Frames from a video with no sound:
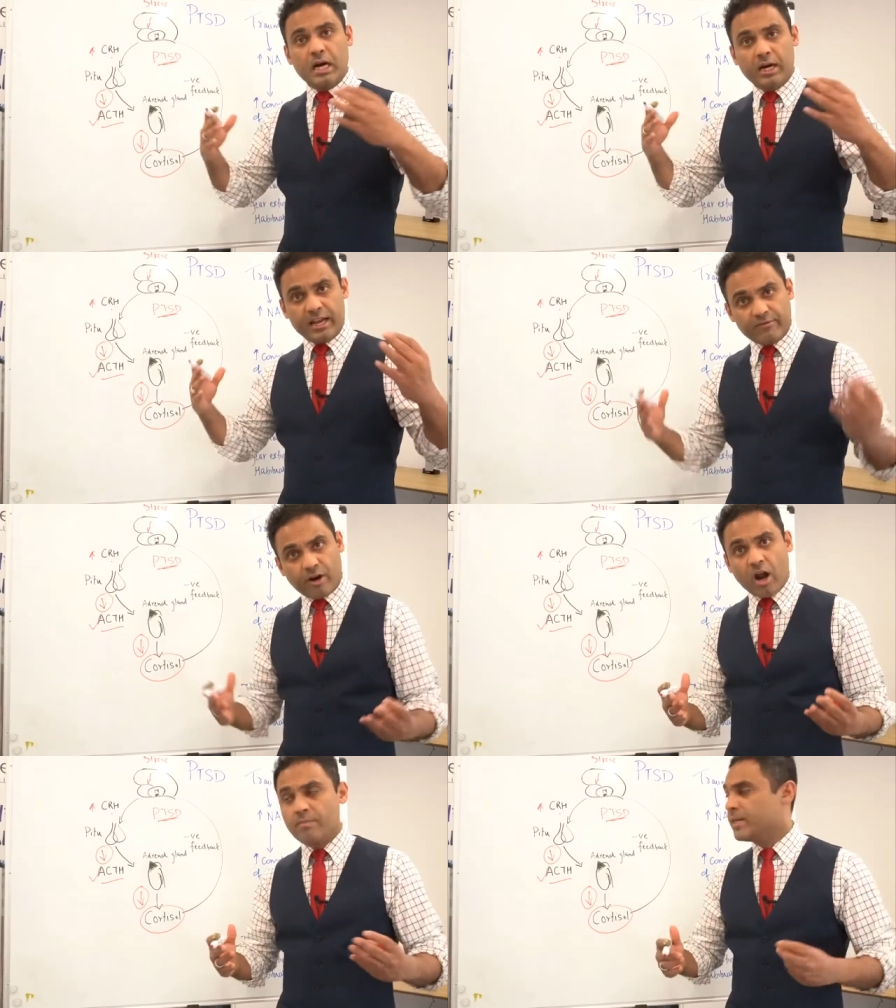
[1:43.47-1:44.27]

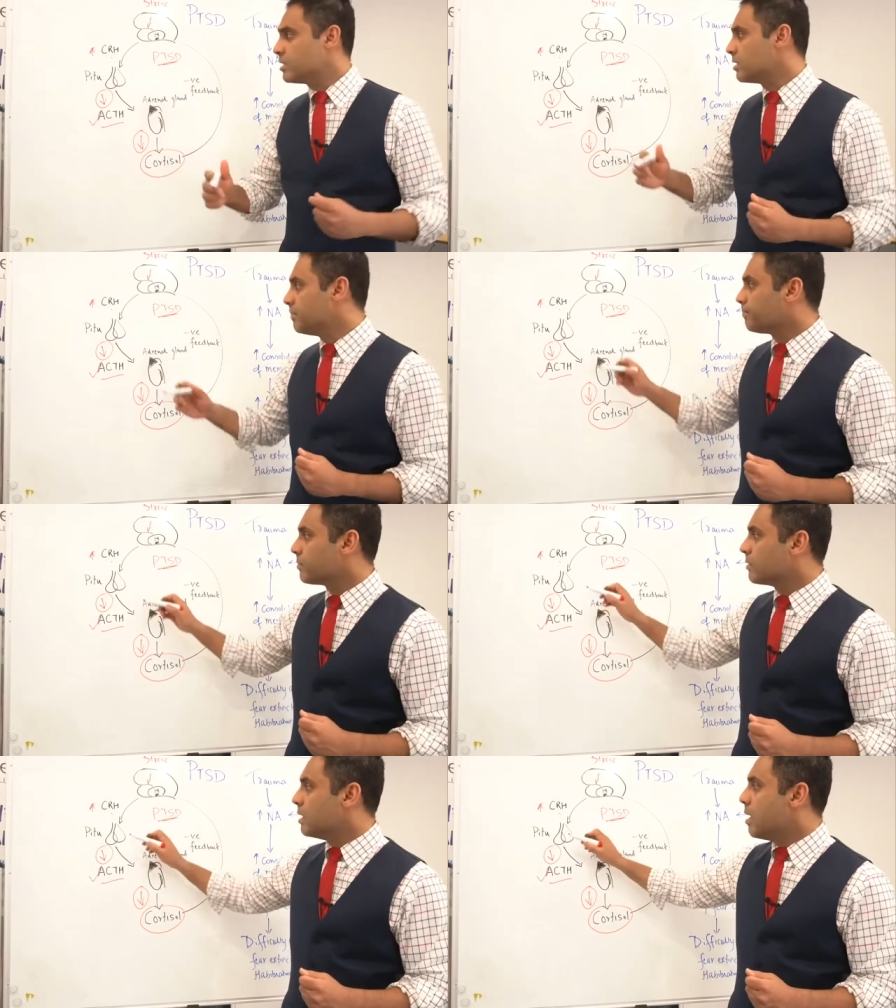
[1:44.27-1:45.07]
environment,
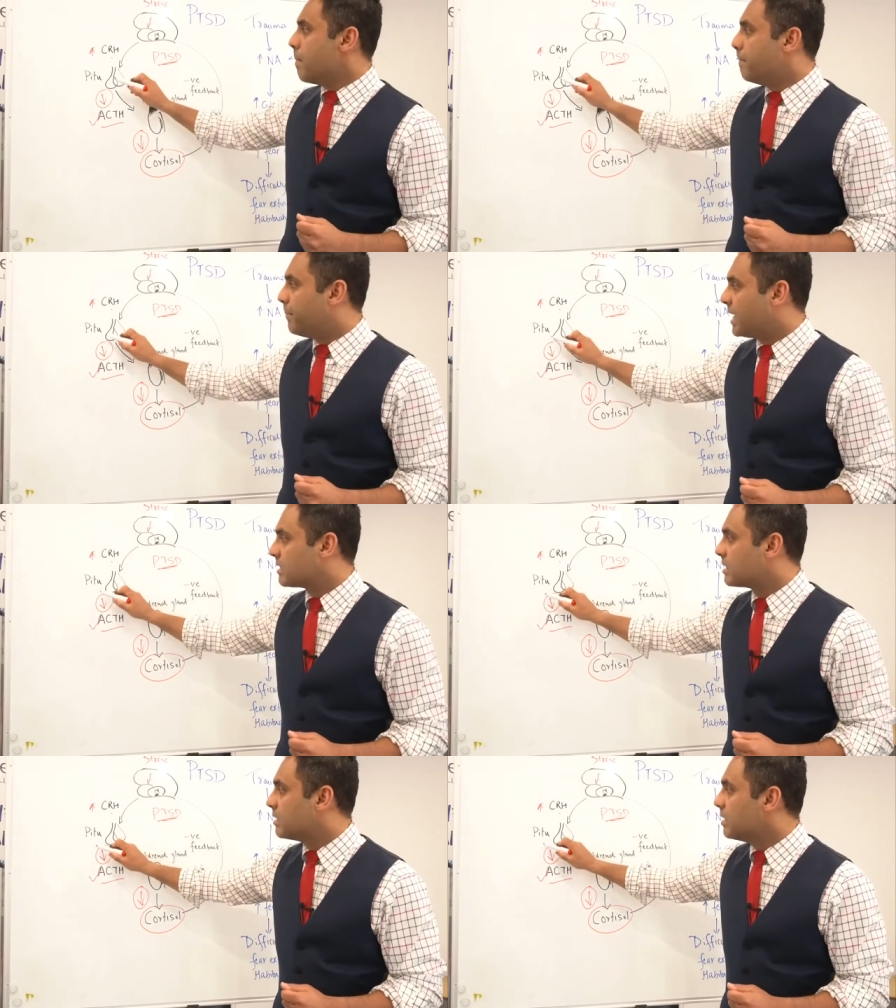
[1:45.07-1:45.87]

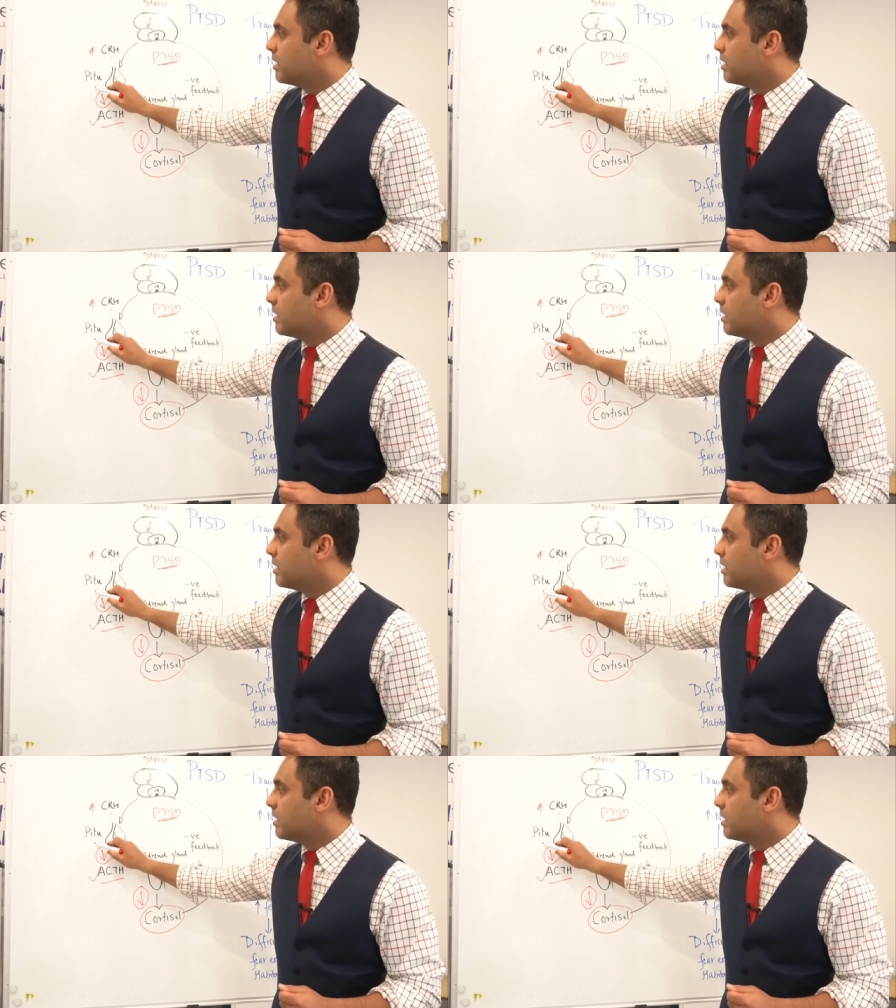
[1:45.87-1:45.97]
but